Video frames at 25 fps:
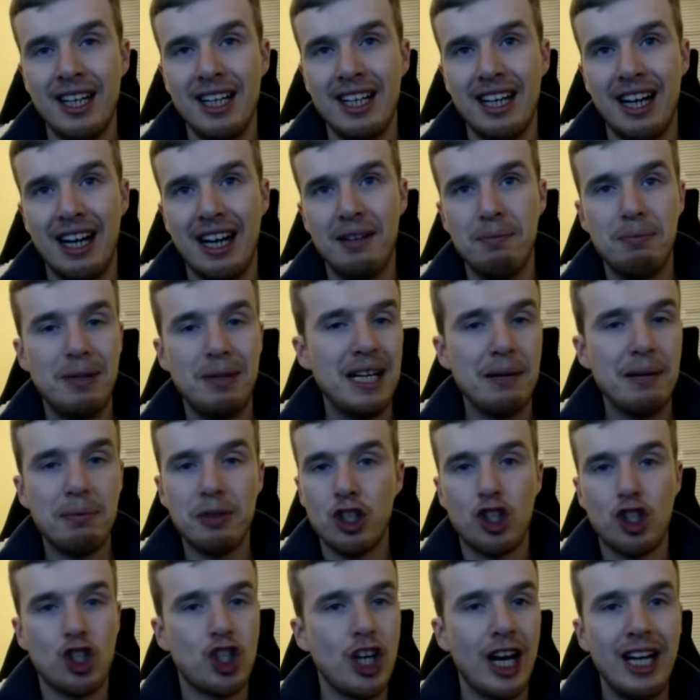and being able to
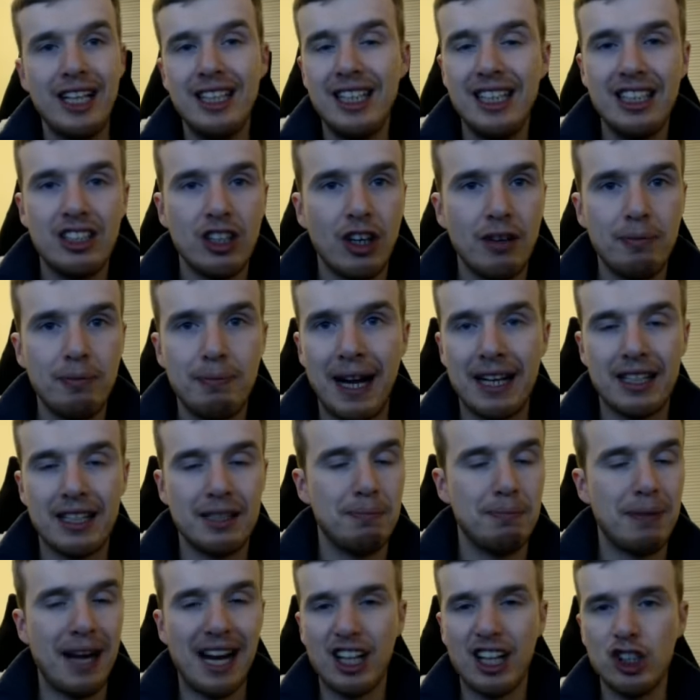chain these off back to
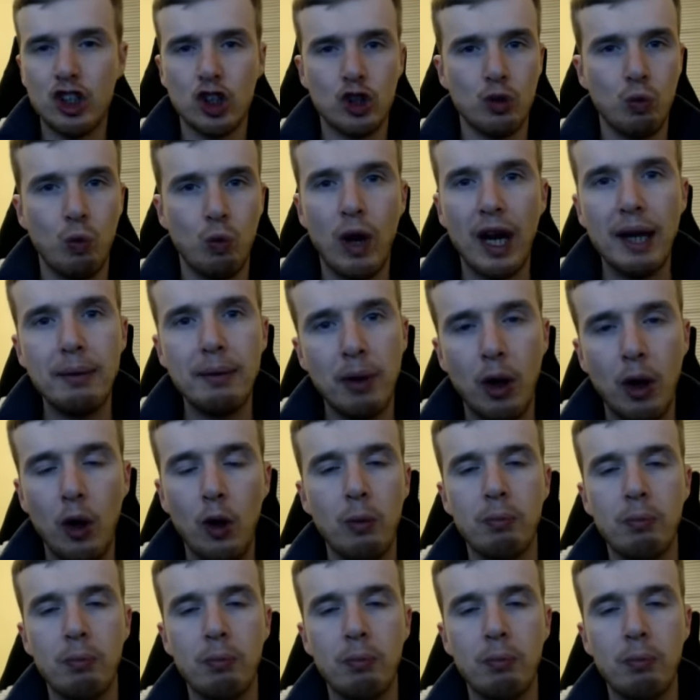back and just wipe whole